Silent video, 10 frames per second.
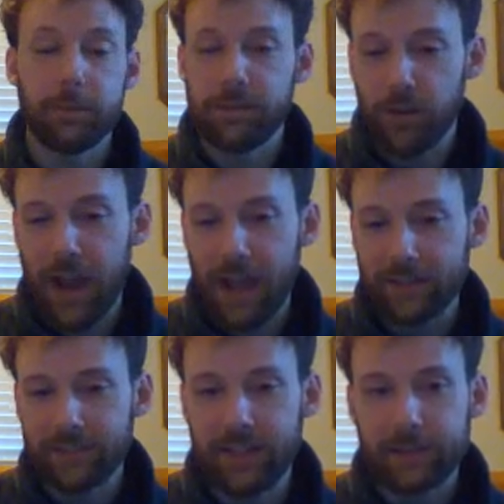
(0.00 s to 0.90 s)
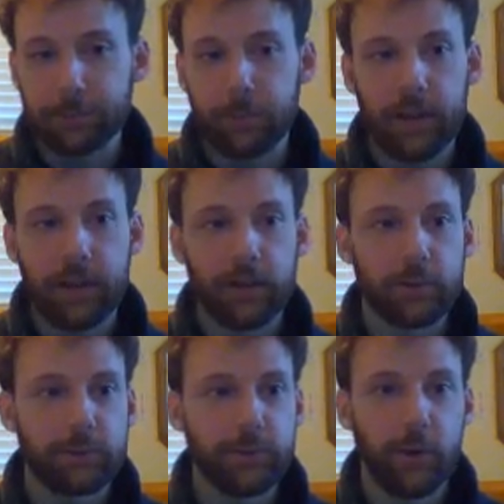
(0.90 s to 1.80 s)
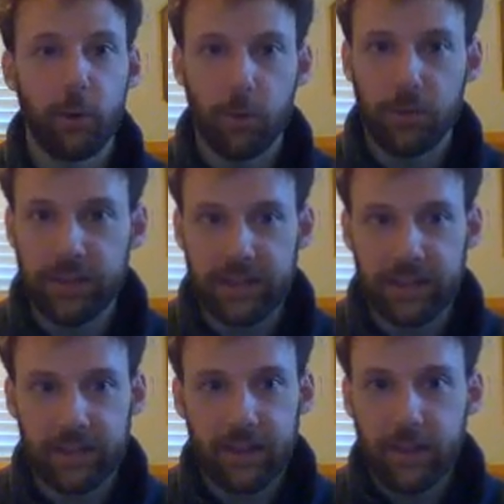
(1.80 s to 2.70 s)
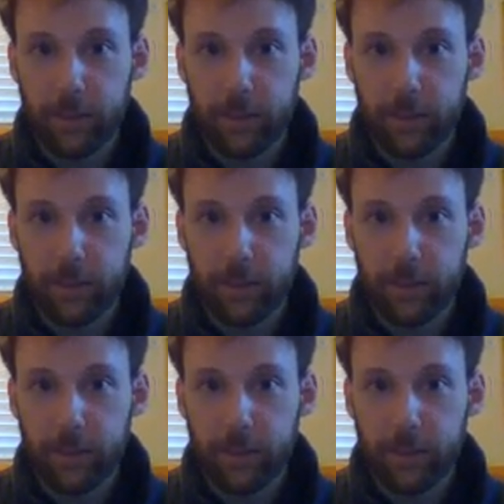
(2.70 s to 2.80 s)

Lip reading: going to be for high stakes players, so the